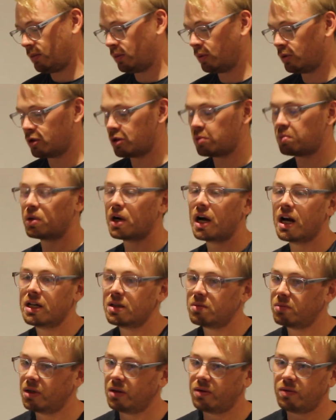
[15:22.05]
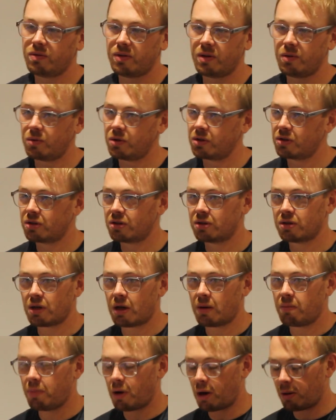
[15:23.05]
Wouldn't surprise me if it was
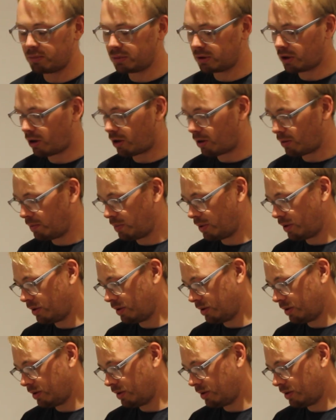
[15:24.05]
a pop top.